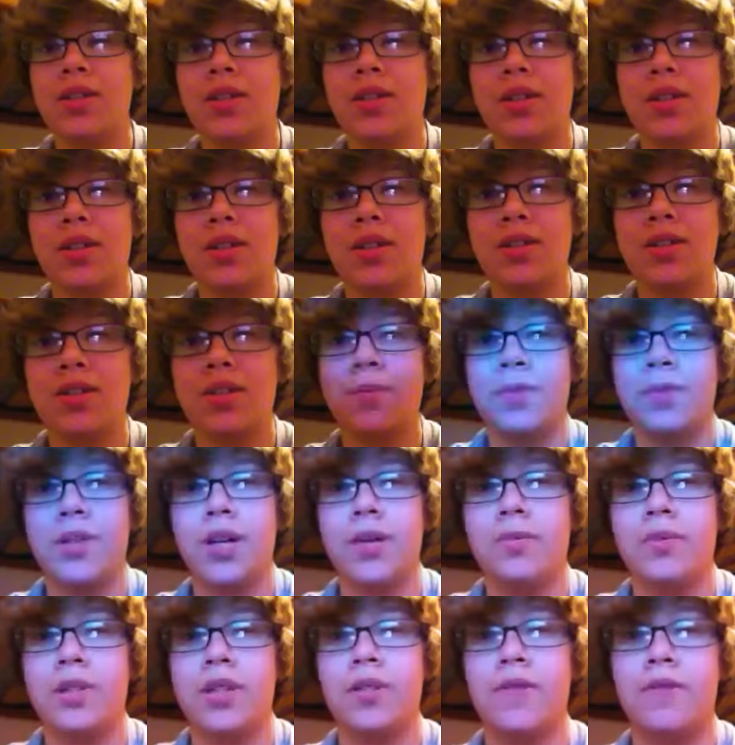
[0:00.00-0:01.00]
because
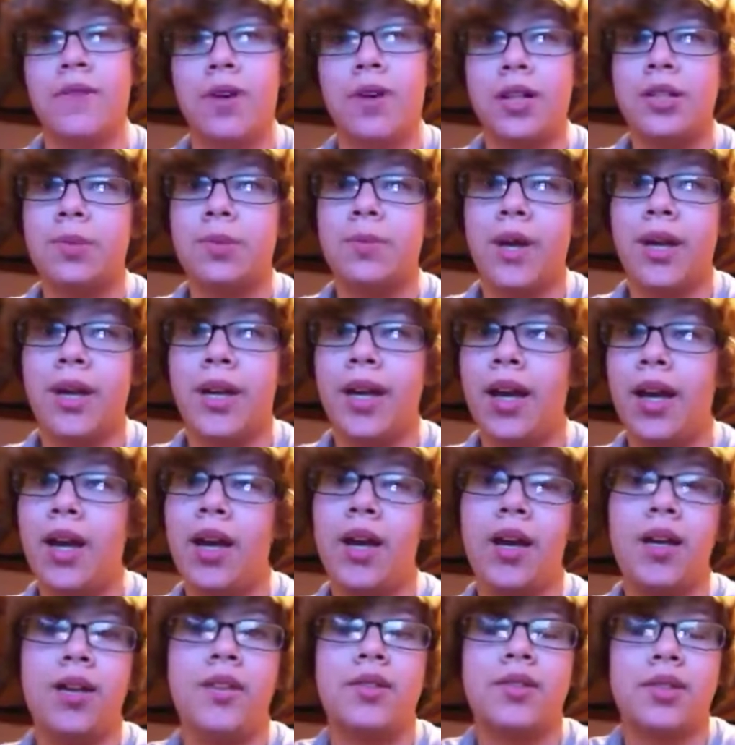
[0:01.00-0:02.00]
sometimes it affects my
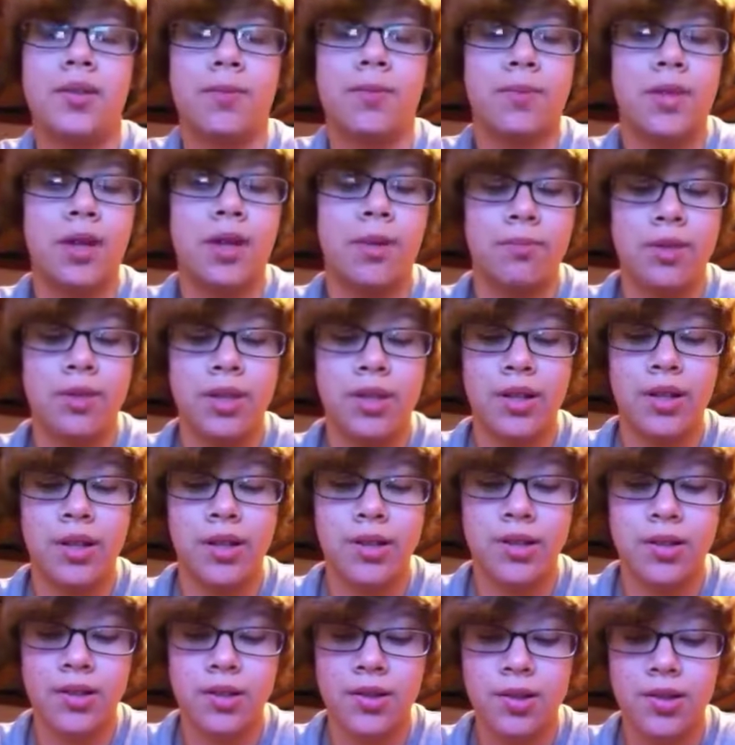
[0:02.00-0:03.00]
day and sometimes it
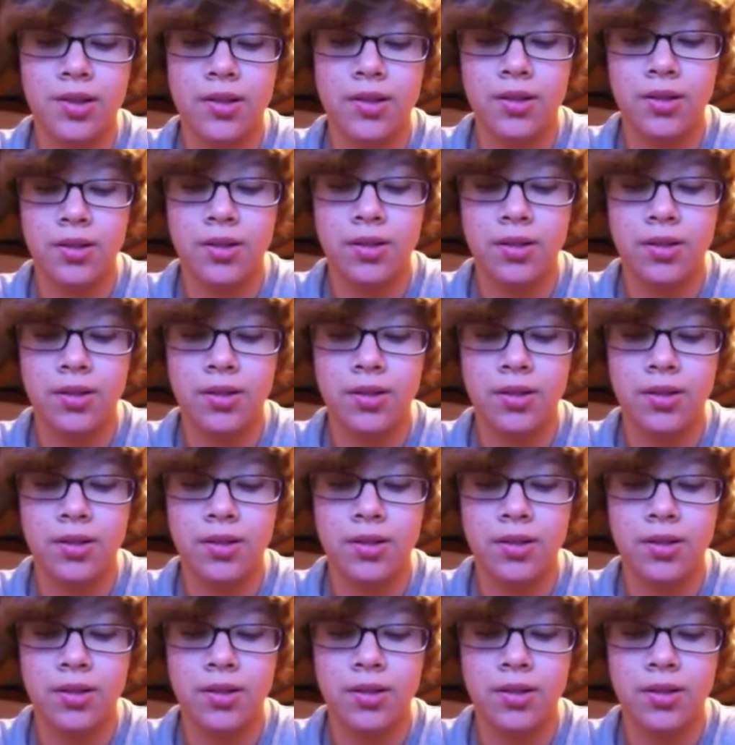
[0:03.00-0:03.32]
doesn't,